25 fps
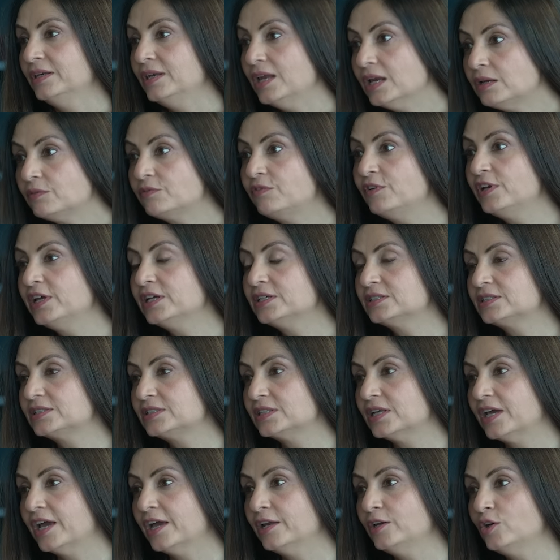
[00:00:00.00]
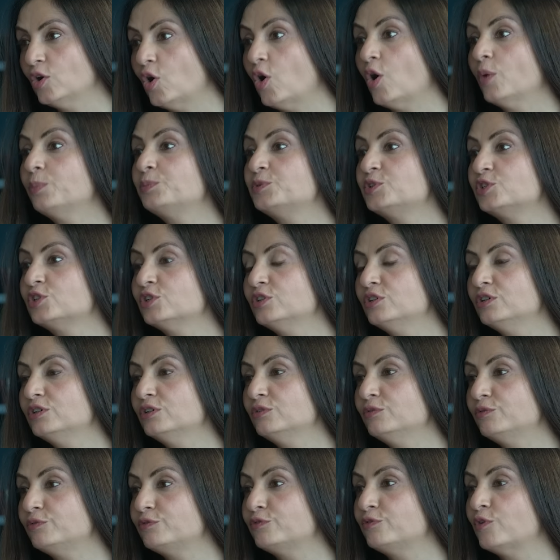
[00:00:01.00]
netflix an option
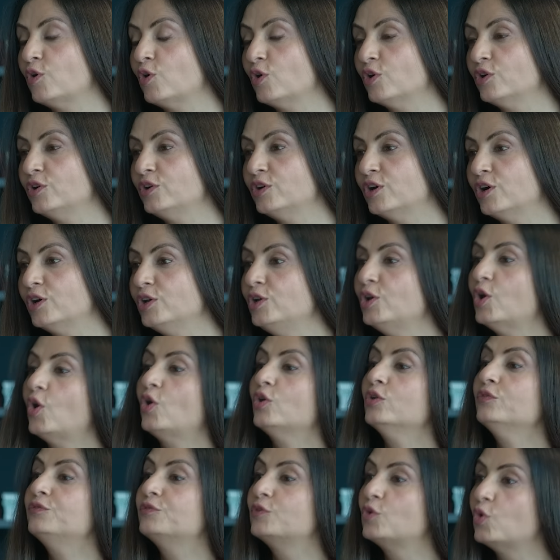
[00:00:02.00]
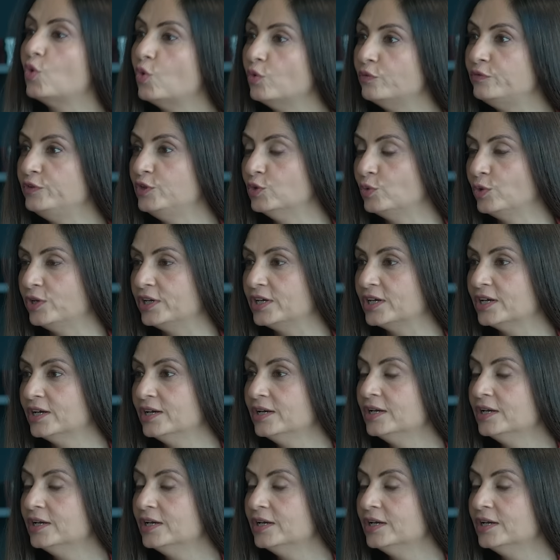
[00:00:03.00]
for a lot of co-viewing